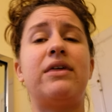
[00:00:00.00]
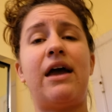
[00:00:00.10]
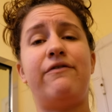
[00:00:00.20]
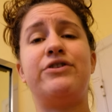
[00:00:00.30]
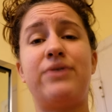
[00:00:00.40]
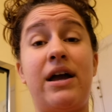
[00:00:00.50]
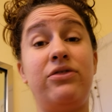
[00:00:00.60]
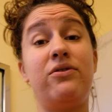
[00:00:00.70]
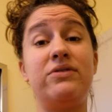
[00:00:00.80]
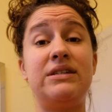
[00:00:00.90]
I haven't
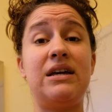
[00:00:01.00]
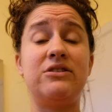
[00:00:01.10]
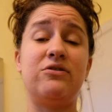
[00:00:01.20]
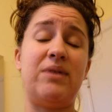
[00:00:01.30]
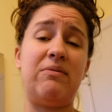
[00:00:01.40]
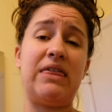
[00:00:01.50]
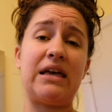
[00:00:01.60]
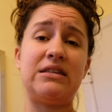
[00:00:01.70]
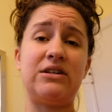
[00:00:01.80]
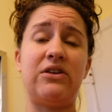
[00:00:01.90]
tried those yet, so maybe
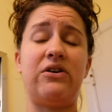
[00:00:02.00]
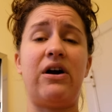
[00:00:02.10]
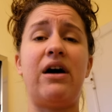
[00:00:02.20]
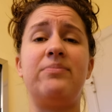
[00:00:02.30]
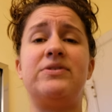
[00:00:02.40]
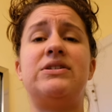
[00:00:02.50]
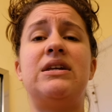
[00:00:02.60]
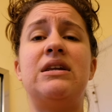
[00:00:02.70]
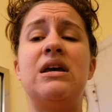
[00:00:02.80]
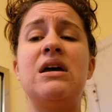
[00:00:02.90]
that's another
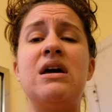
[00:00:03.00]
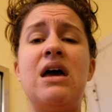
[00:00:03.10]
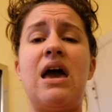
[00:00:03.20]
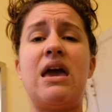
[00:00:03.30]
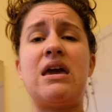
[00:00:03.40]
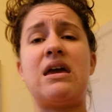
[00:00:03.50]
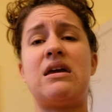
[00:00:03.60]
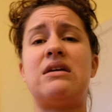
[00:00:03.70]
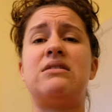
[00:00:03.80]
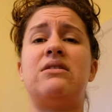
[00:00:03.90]
option.
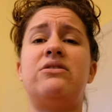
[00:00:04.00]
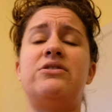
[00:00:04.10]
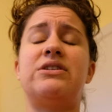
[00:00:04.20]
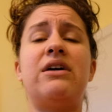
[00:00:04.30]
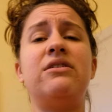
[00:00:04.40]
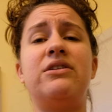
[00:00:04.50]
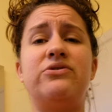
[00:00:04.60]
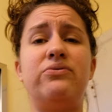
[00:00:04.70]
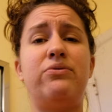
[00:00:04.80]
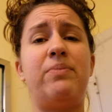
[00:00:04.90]
And there's other
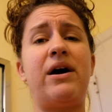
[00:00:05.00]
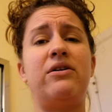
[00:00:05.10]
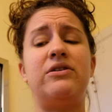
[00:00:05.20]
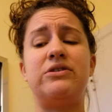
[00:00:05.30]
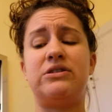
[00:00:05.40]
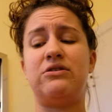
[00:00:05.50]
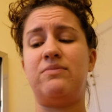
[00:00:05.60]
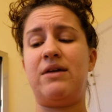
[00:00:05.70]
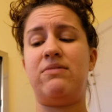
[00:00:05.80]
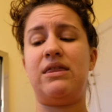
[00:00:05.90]
tooth powders, so
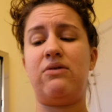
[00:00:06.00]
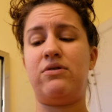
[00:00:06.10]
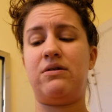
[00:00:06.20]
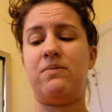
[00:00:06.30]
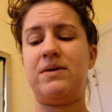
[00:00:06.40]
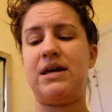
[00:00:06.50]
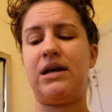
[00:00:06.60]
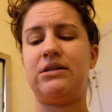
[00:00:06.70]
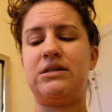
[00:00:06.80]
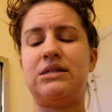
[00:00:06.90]
maybe they wouldn't be
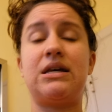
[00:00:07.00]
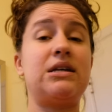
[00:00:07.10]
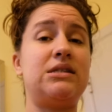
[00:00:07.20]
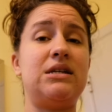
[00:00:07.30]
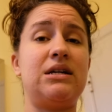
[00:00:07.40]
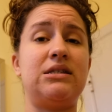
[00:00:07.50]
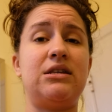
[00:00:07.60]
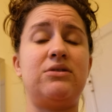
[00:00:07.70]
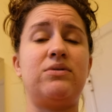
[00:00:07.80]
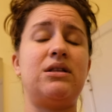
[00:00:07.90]
as disgusting as
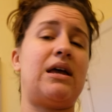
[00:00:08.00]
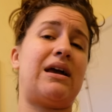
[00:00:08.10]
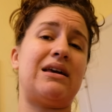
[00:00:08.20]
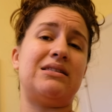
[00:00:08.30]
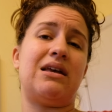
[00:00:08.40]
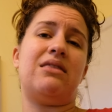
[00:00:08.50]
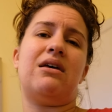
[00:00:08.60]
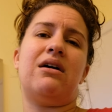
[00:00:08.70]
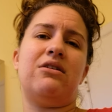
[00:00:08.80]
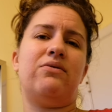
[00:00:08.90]
this one. Like I said,
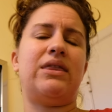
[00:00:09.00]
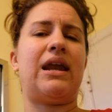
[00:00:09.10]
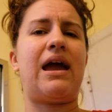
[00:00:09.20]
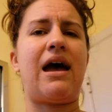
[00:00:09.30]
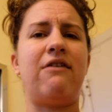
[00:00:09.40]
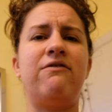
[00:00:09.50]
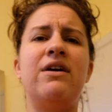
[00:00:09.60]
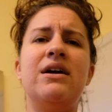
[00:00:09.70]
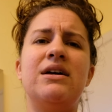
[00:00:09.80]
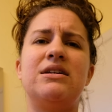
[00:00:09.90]
the other one that I have
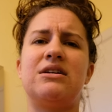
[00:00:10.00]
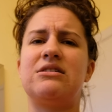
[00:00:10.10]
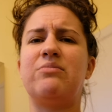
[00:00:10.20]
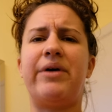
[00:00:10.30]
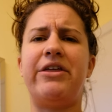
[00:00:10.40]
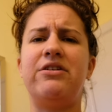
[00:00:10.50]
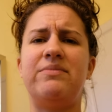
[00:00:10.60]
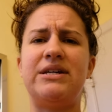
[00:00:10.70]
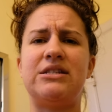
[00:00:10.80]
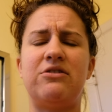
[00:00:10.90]
doesn't bother
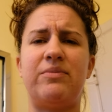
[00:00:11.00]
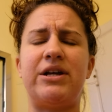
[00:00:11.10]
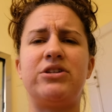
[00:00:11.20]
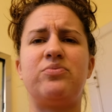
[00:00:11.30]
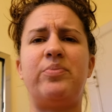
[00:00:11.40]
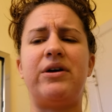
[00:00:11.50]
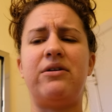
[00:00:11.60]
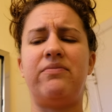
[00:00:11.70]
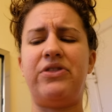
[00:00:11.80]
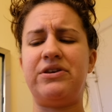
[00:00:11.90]
me so much,
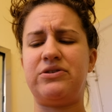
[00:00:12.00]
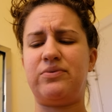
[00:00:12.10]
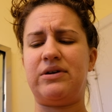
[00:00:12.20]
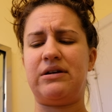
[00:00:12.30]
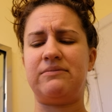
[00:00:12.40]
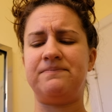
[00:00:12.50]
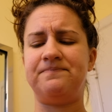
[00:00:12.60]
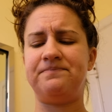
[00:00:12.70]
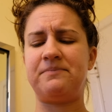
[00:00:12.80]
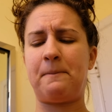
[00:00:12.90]
but this one,
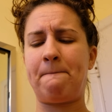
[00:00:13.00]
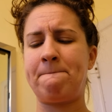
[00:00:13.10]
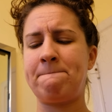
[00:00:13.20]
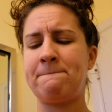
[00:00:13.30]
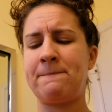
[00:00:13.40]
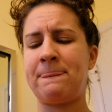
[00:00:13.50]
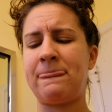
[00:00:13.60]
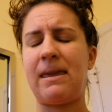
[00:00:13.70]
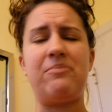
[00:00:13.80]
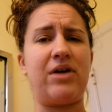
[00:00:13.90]

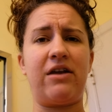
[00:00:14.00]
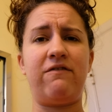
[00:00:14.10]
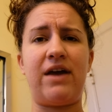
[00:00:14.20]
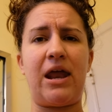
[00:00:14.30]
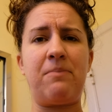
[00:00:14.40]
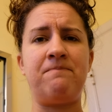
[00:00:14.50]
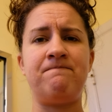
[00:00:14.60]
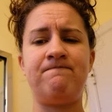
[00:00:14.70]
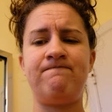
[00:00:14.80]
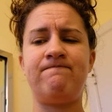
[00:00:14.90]
I'm not a fan.
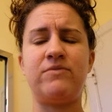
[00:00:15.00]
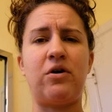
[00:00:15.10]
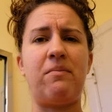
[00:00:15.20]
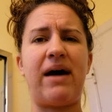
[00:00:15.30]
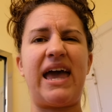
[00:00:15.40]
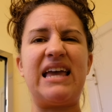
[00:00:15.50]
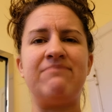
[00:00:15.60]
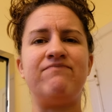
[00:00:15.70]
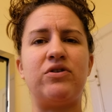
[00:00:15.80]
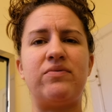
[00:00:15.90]
Don't buy
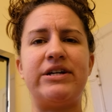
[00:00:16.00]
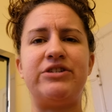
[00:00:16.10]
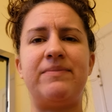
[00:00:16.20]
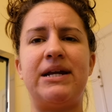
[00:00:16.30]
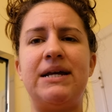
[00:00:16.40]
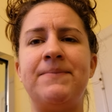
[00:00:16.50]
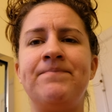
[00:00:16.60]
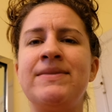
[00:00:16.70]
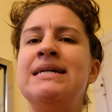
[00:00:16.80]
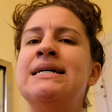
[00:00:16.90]
it. Don't waste your money.
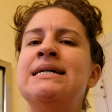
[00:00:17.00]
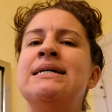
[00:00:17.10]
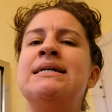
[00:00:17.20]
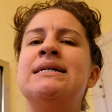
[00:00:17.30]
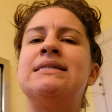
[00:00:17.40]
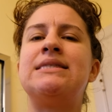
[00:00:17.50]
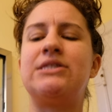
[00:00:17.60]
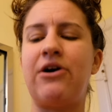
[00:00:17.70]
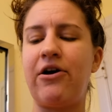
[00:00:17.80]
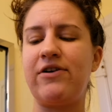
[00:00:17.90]

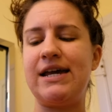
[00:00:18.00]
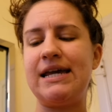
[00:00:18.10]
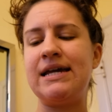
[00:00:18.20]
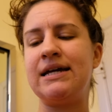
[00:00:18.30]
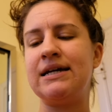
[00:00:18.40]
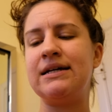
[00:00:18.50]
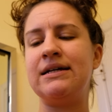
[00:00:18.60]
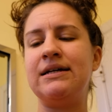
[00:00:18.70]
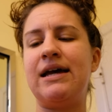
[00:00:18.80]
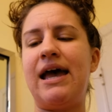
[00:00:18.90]
Sorry,
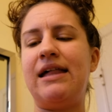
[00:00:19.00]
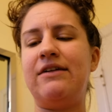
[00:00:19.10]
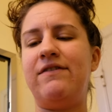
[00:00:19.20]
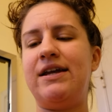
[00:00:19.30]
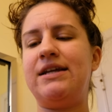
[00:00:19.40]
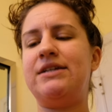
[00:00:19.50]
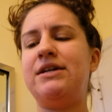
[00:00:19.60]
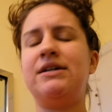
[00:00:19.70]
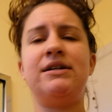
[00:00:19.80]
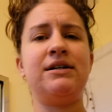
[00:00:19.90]
Elevated
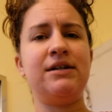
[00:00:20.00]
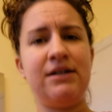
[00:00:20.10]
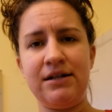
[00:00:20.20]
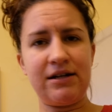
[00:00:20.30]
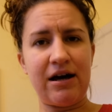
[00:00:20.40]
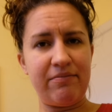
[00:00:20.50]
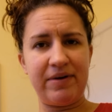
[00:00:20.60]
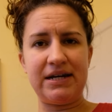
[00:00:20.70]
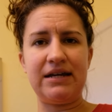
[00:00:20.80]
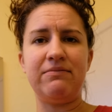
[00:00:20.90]

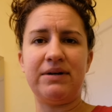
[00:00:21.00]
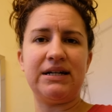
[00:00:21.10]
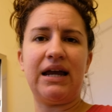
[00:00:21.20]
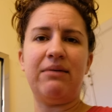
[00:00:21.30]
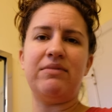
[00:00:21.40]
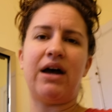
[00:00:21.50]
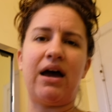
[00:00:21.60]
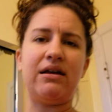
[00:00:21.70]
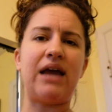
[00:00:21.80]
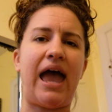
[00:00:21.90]
company, but I'm
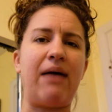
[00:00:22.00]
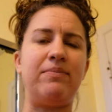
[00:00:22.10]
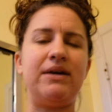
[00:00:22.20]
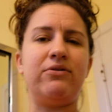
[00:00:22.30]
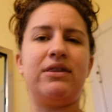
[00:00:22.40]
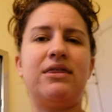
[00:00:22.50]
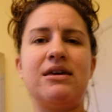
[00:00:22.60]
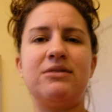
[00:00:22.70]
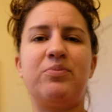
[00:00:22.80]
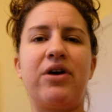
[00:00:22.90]
not happy with
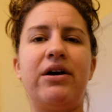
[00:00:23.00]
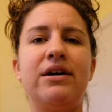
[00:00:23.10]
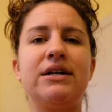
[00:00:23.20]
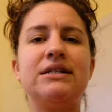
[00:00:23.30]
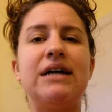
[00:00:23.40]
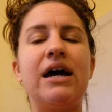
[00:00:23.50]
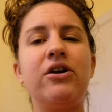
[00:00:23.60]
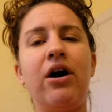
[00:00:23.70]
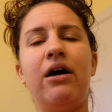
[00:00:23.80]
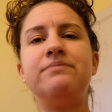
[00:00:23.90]
this product at
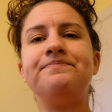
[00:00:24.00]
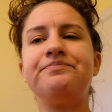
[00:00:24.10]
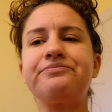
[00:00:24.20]
all.